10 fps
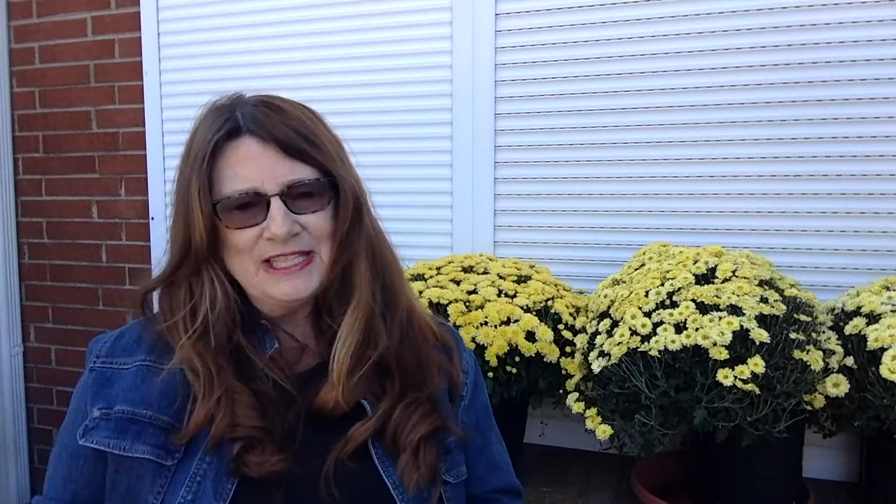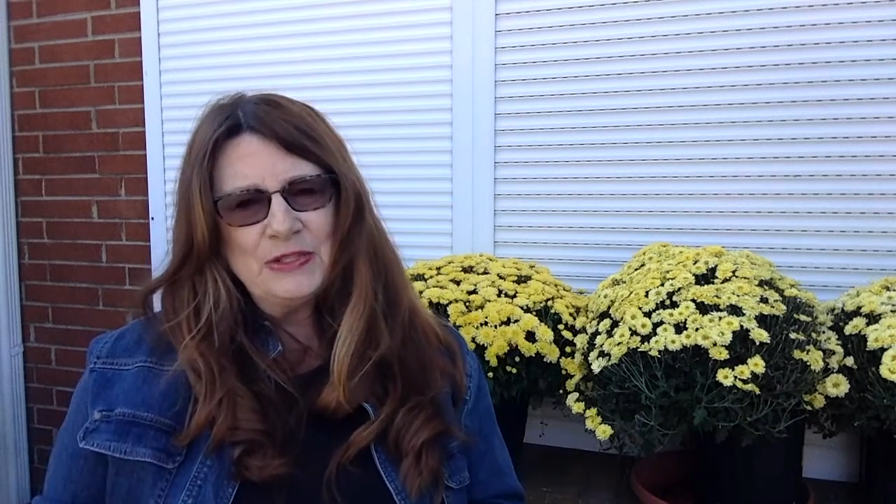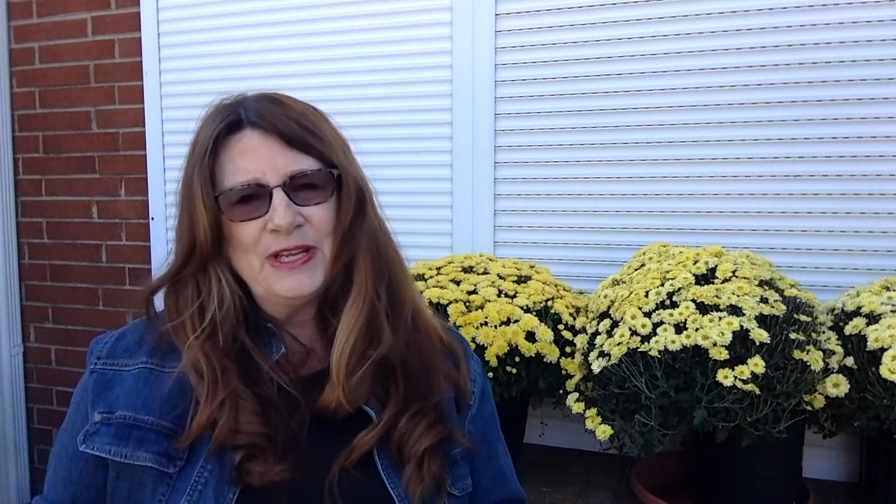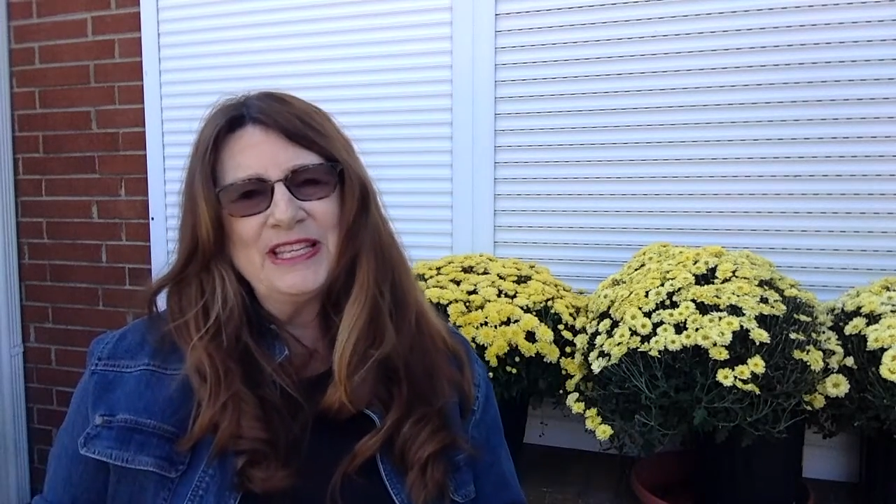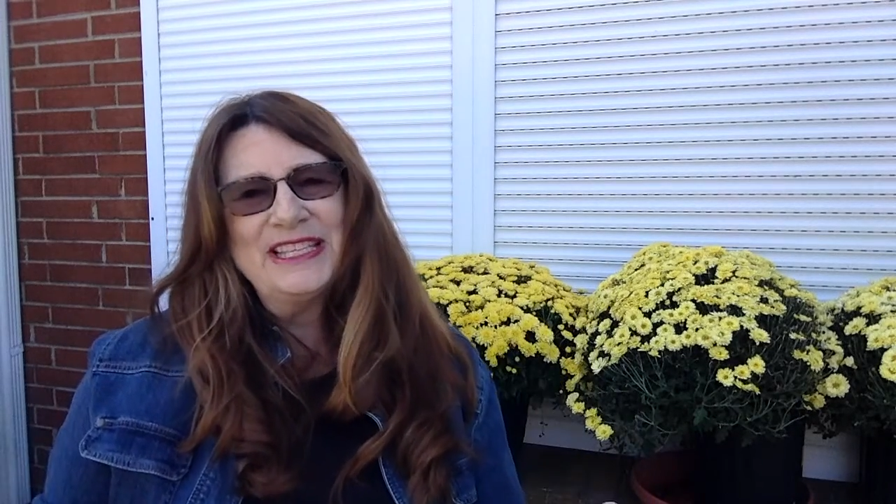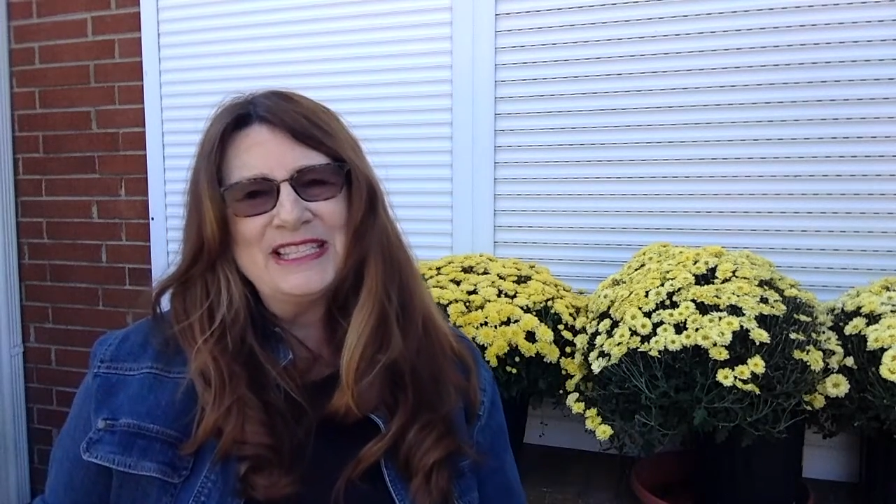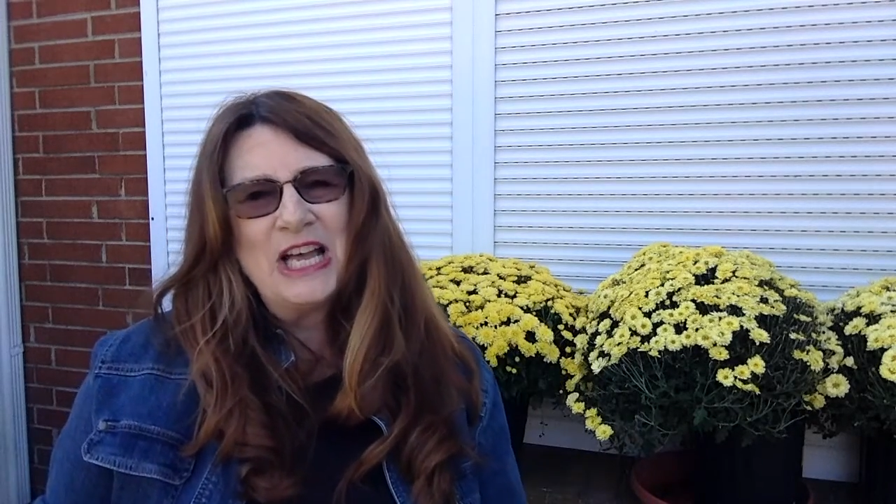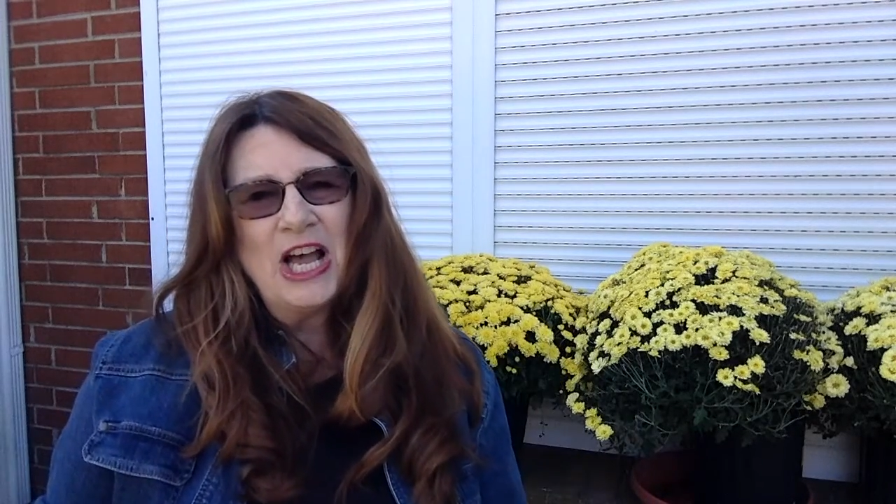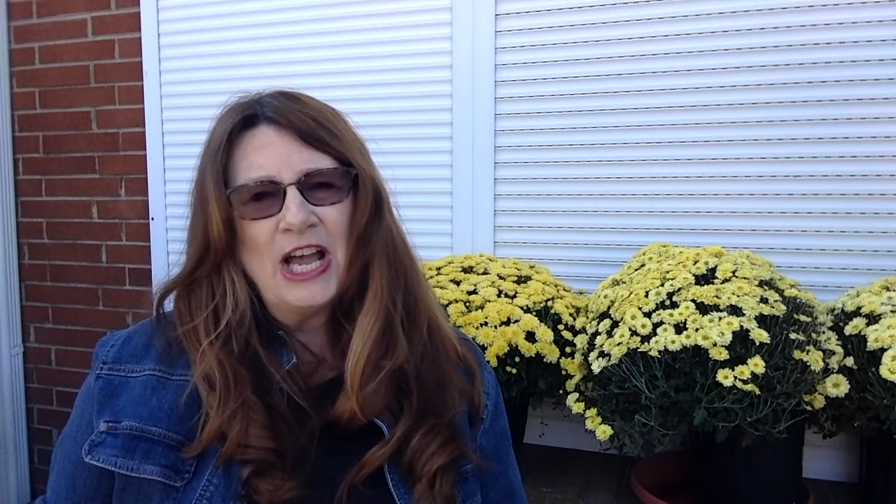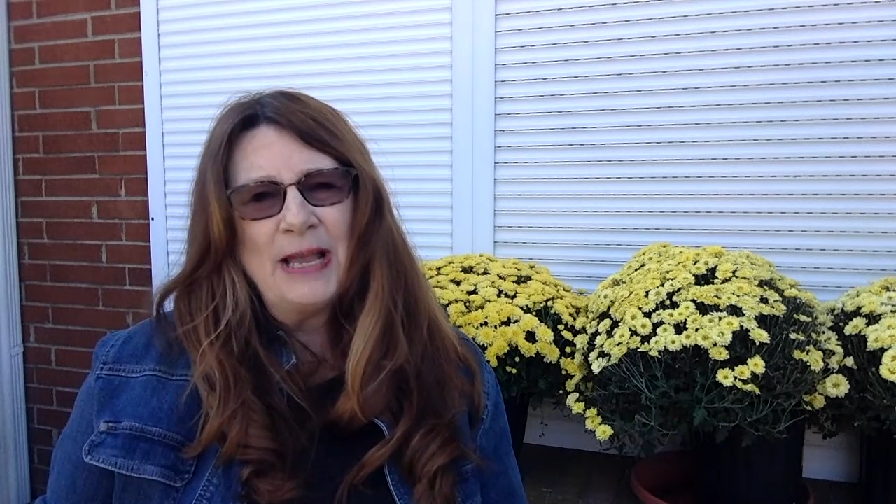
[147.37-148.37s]
during this
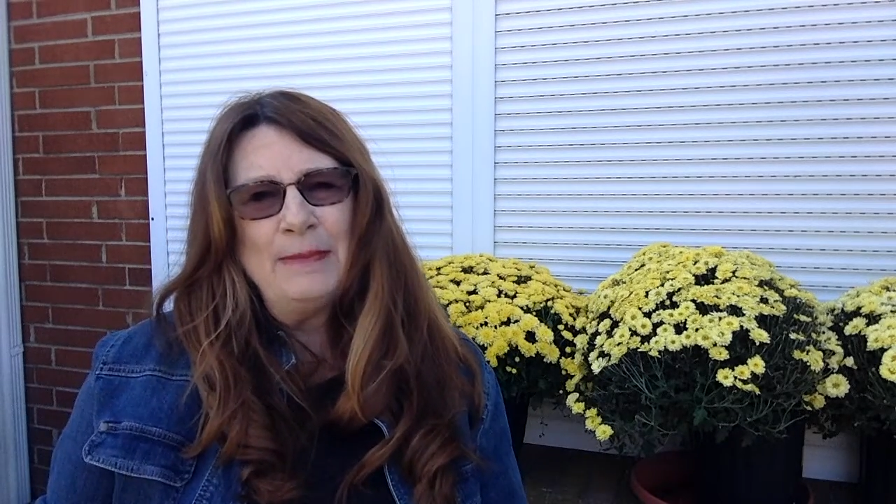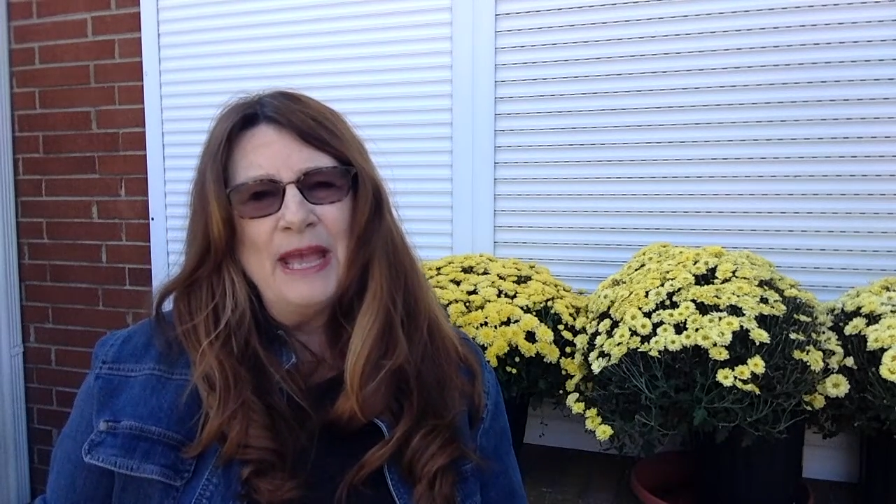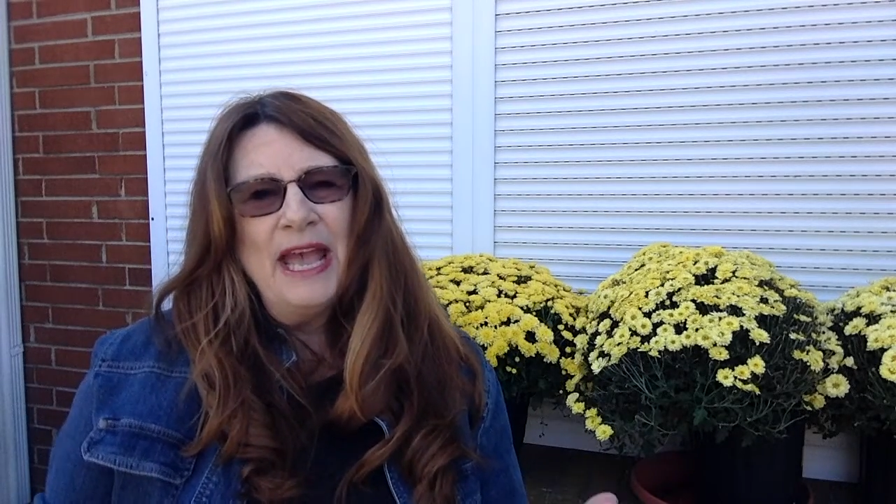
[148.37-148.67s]
time.